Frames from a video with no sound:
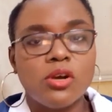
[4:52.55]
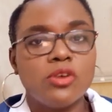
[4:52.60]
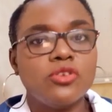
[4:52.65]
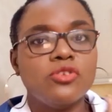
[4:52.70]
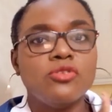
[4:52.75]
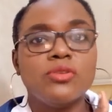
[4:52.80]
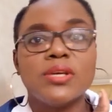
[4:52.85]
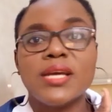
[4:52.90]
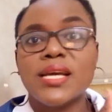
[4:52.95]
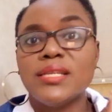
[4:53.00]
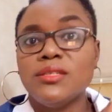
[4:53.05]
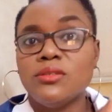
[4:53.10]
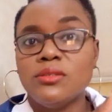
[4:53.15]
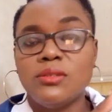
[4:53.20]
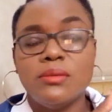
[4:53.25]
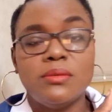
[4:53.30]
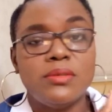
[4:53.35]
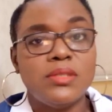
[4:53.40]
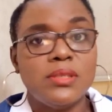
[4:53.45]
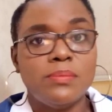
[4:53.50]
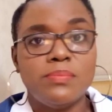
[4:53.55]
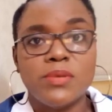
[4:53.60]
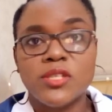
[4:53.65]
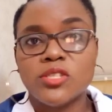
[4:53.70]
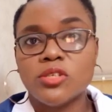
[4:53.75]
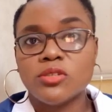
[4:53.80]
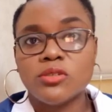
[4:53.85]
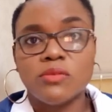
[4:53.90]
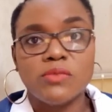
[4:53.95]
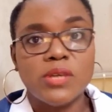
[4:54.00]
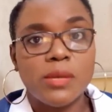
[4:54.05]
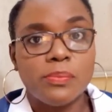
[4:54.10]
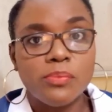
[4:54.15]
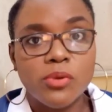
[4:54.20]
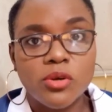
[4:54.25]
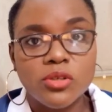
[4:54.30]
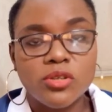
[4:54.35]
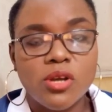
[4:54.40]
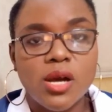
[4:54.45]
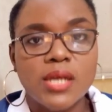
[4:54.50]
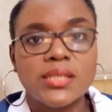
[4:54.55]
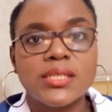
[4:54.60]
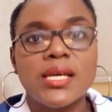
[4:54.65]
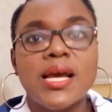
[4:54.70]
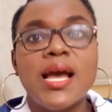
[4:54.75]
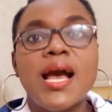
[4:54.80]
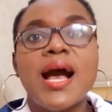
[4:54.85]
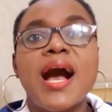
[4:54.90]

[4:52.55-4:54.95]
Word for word: or you get the, the pictures of their product,